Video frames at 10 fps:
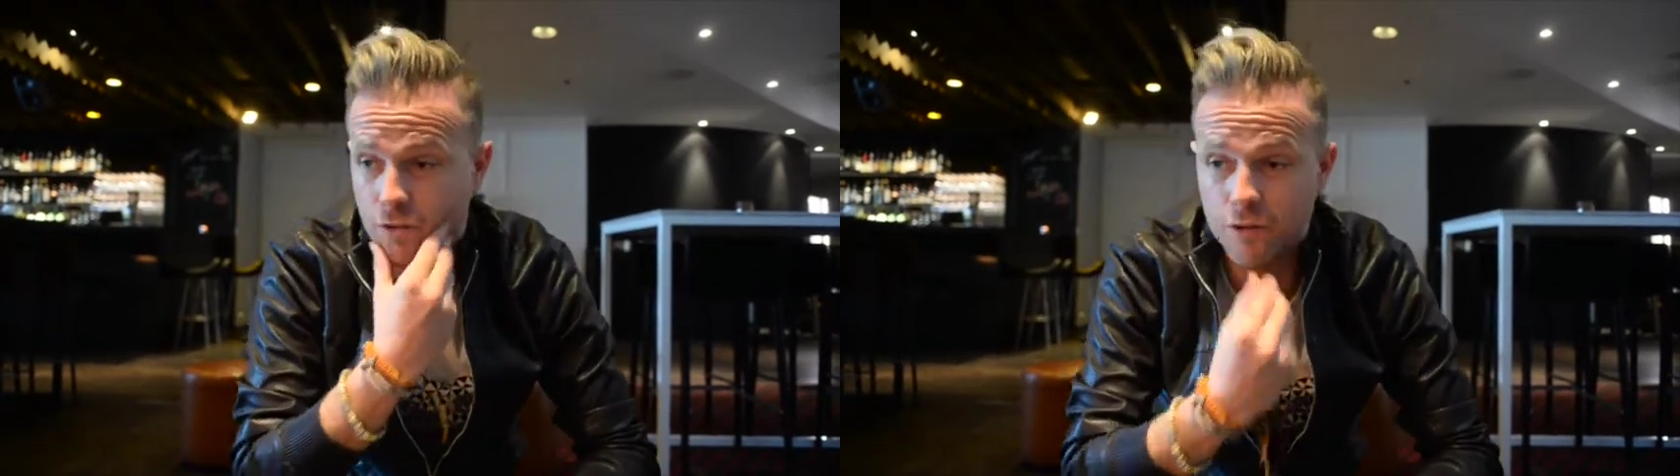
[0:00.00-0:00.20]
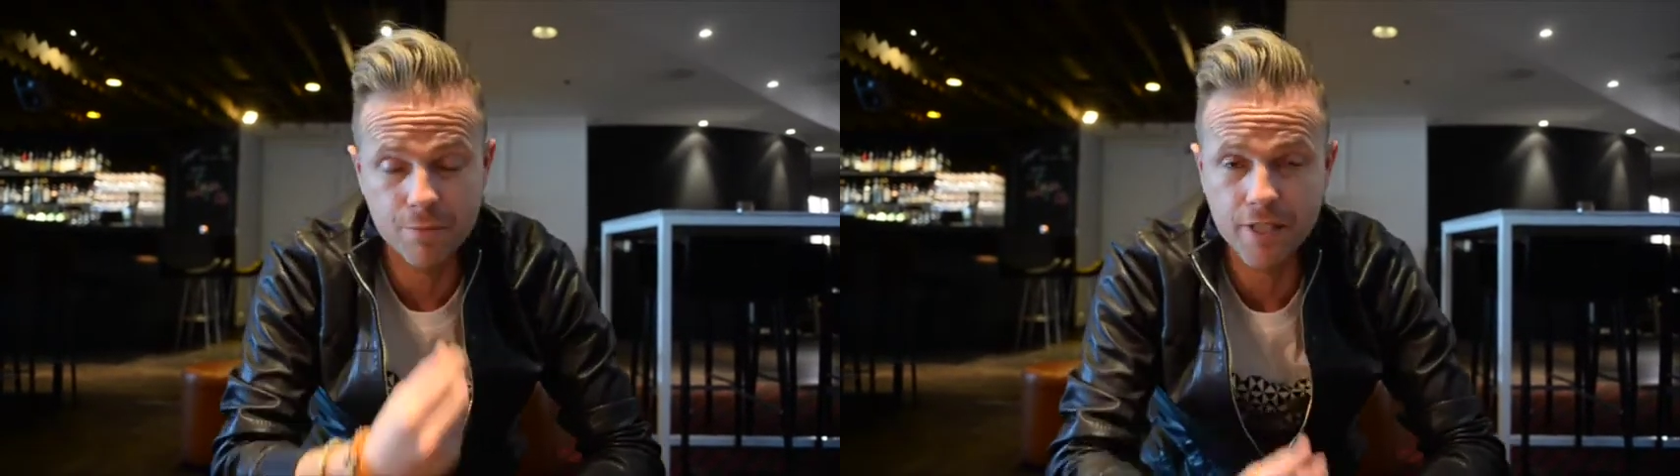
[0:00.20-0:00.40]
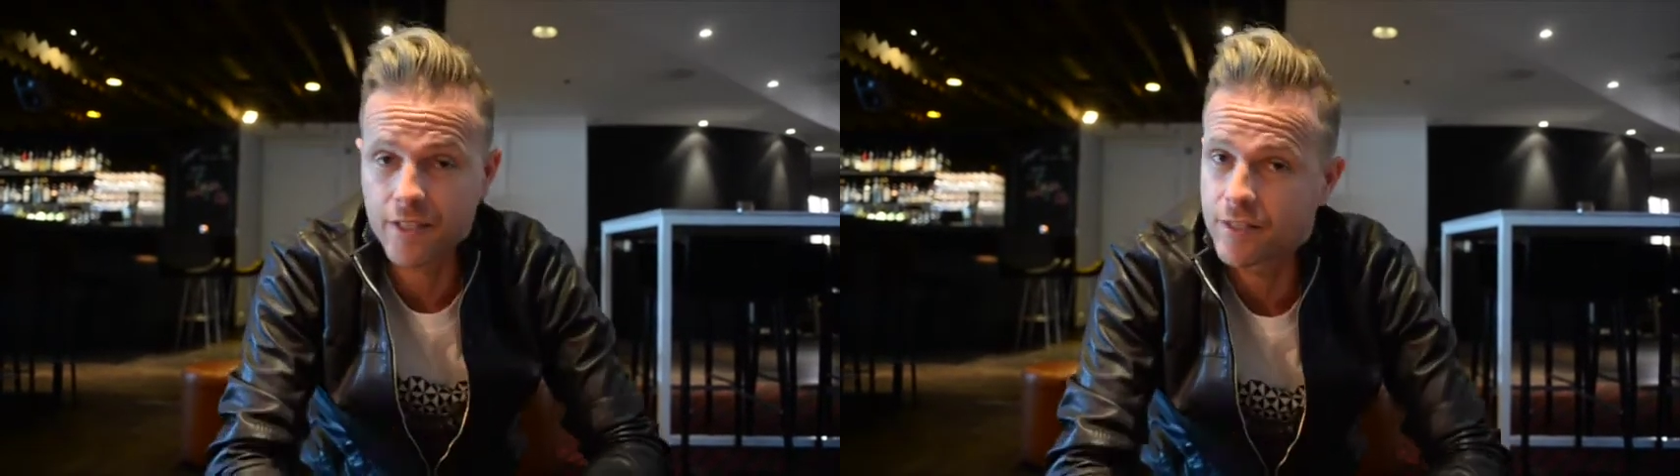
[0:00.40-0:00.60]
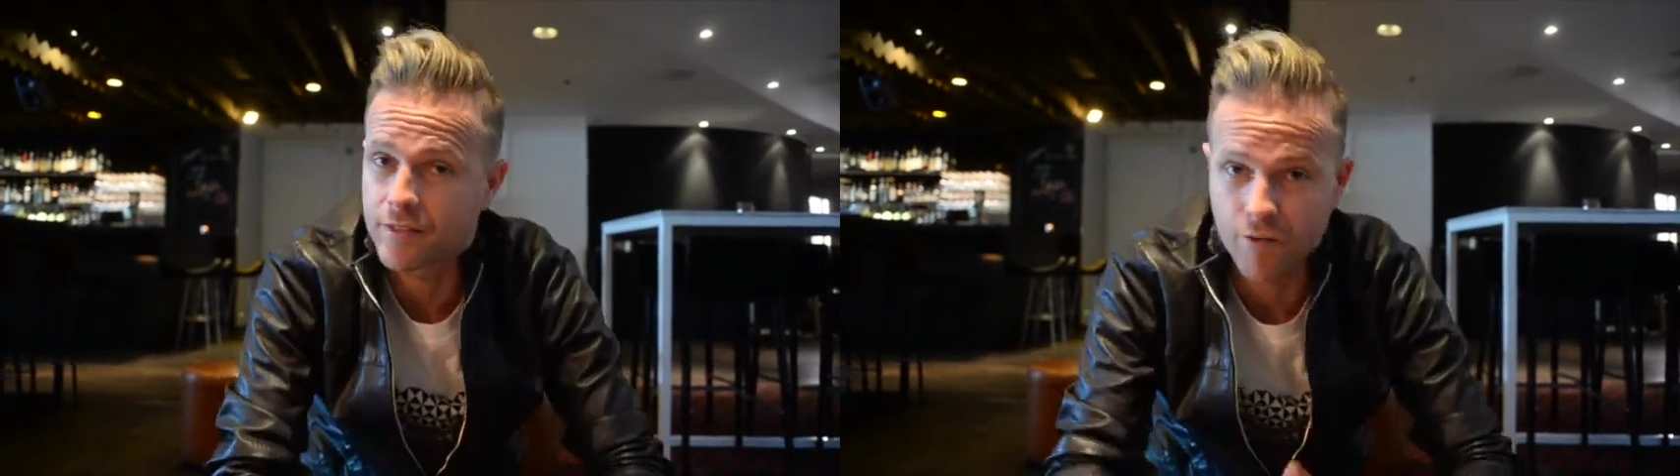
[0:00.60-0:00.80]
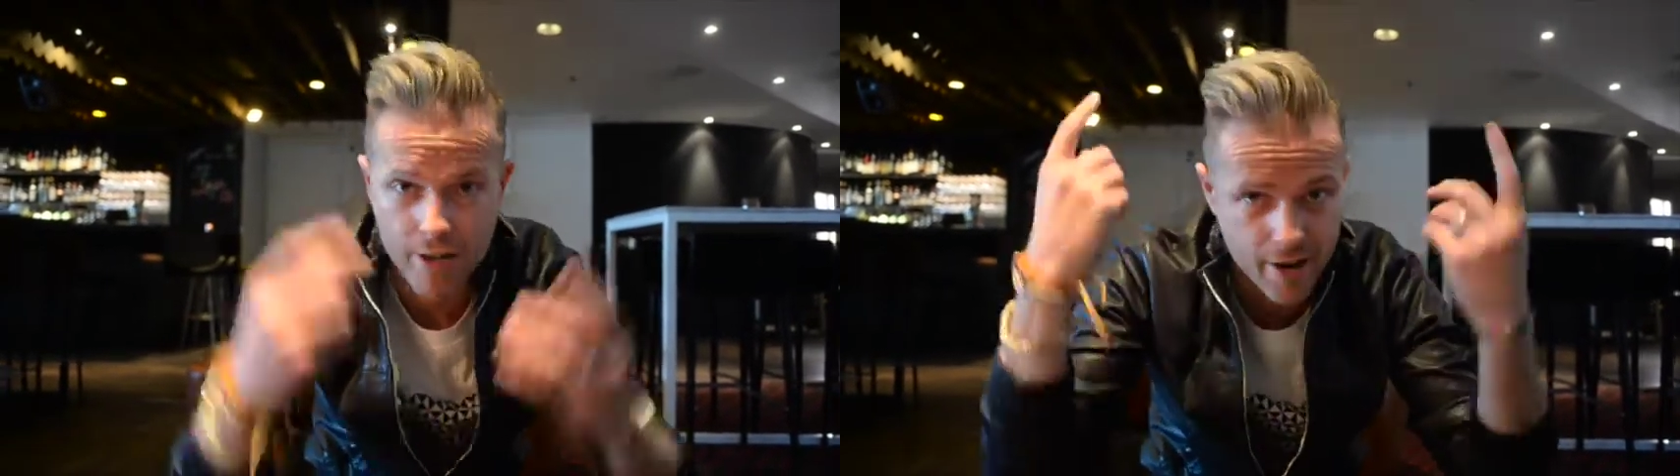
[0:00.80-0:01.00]
good beard,
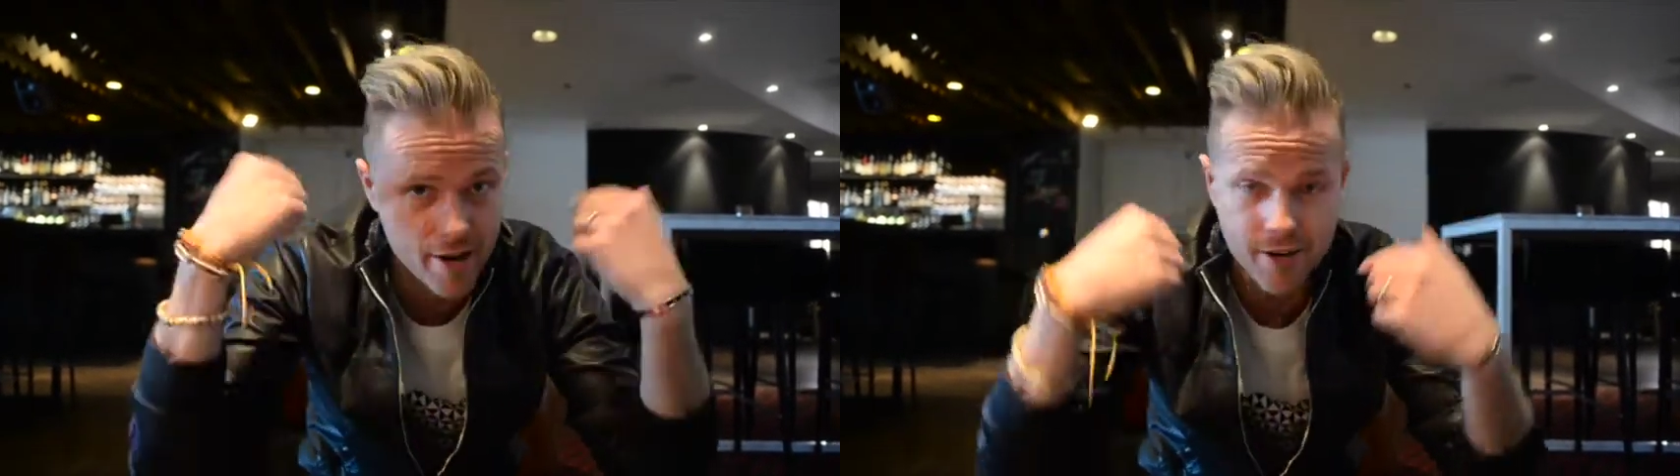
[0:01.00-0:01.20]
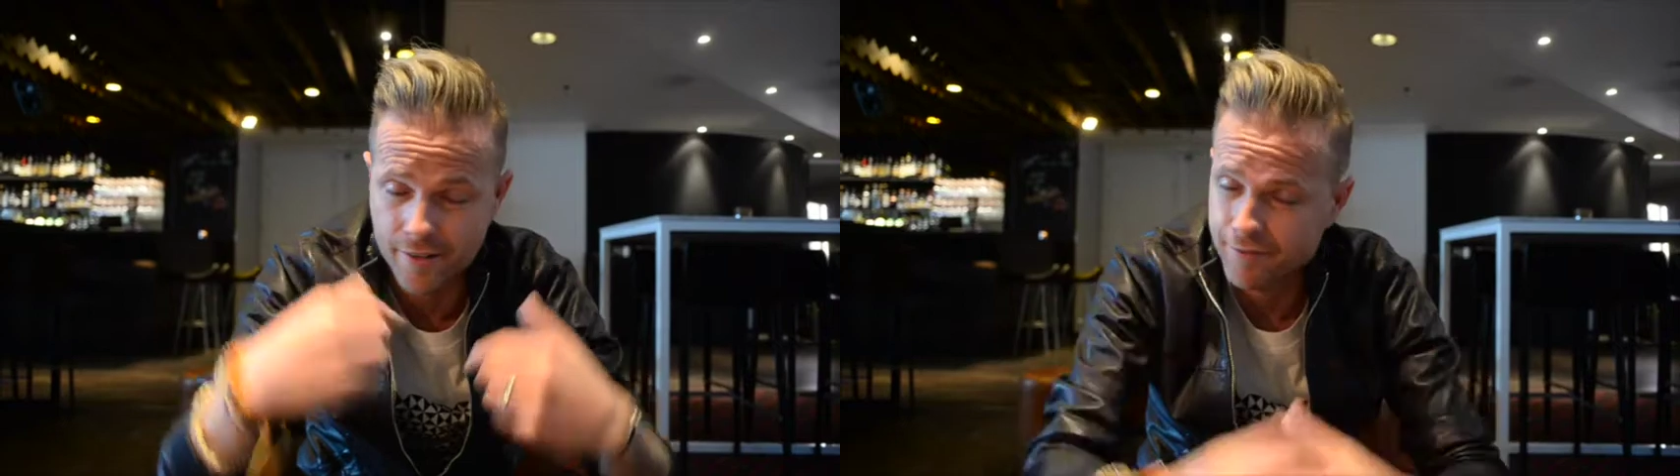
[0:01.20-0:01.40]
great hair.